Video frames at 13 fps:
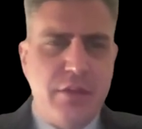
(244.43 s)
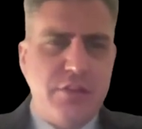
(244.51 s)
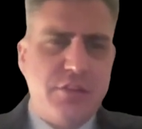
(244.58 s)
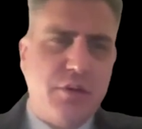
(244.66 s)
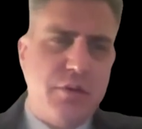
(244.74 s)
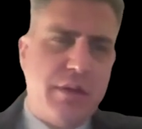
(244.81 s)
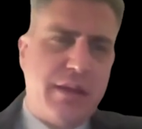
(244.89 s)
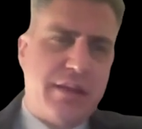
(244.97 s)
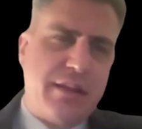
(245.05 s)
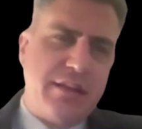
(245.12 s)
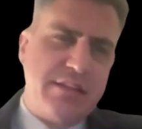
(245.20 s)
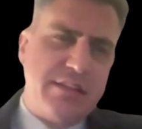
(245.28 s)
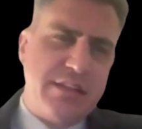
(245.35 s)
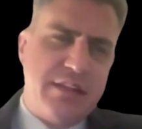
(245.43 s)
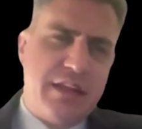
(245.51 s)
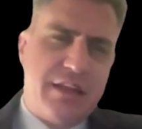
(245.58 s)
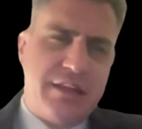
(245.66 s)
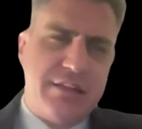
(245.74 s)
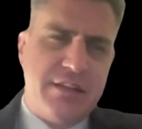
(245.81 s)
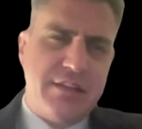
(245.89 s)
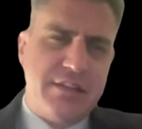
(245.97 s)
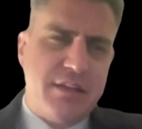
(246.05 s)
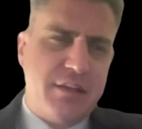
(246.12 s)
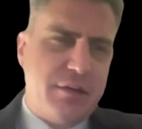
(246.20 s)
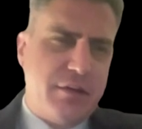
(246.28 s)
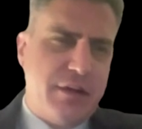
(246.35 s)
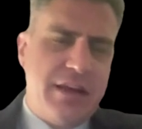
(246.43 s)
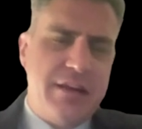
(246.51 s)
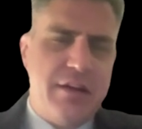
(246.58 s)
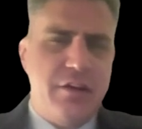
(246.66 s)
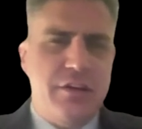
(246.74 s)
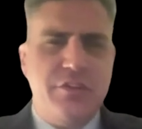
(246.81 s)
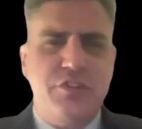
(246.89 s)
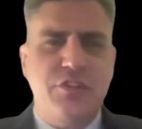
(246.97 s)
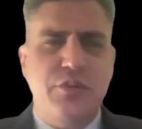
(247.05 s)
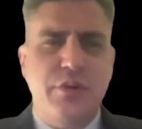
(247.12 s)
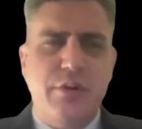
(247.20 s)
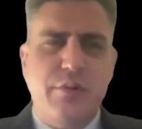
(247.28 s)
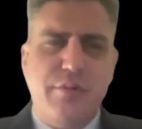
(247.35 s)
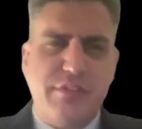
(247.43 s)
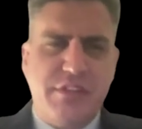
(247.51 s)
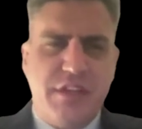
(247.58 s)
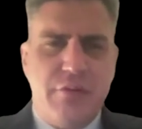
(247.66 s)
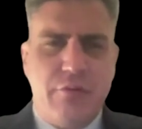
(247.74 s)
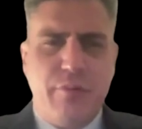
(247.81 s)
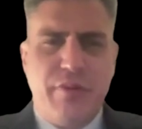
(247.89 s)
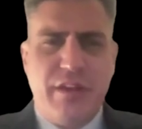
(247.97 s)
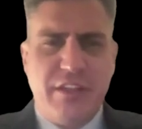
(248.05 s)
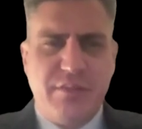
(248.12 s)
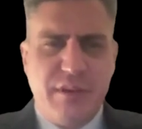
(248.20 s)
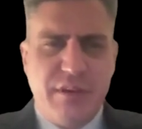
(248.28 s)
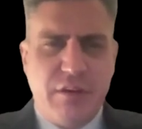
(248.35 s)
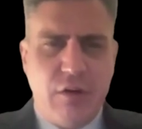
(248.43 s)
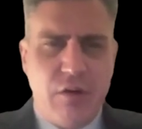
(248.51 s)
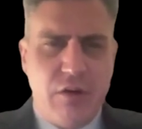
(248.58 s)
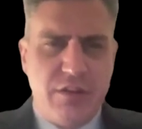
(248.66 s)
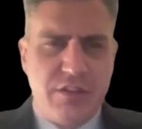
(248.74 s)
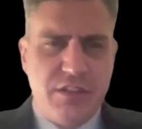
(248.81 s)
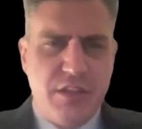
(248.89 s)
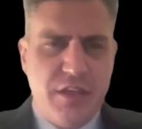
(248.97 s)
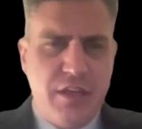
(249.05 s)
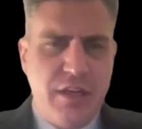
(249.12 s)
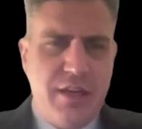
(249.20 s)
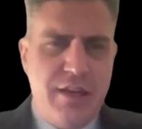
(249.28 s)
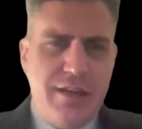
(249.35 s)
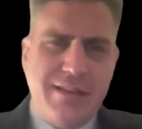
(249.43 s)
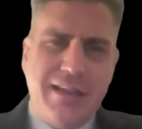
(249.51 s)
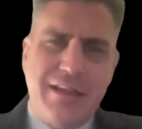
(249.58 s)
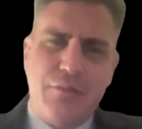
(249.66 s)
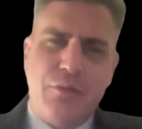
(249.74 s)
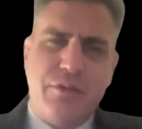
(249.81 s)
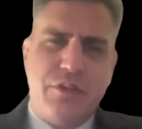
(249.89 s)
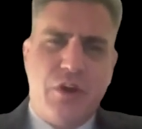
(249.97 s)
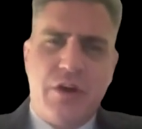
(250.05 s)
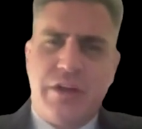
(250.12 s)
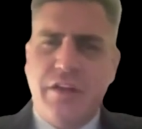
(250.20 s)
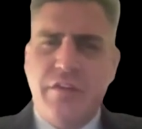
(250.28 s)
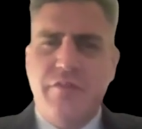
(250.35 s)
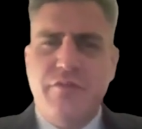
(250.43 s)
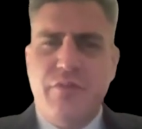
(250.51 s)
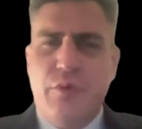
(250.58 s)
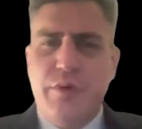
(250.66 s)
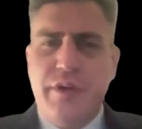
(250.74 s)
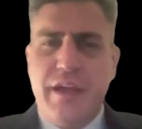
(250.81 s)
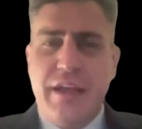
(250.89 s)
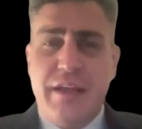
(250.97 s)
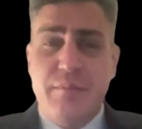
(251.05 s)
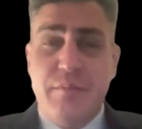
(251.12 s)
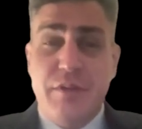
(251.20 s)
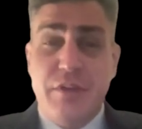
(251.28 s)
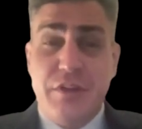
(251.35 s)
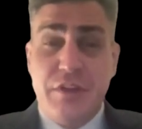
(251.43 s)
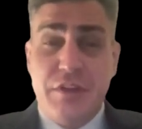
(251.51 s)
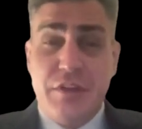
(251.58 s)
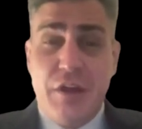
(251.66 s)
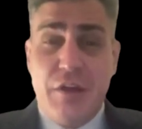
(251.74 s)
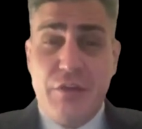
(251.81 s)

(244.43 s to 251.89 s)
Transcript: So like I says here, at a 200% replacement cost, that we're talking $4 to $8 million